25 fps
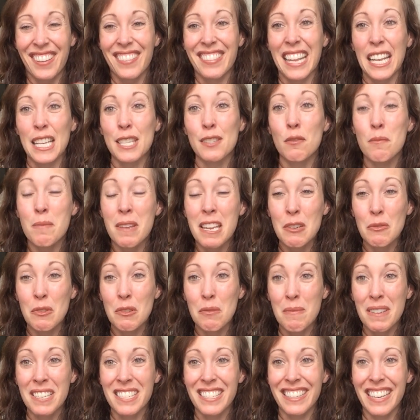Thanks for being
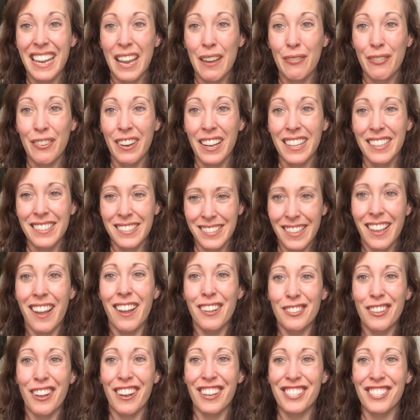with me today, friends.
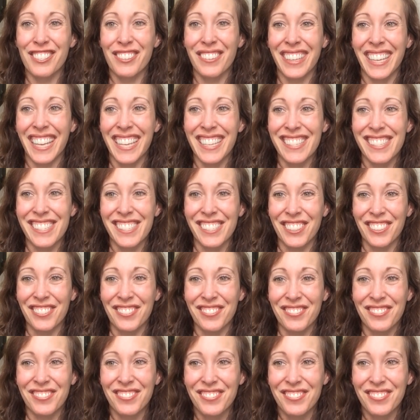I'll talk to you again soon.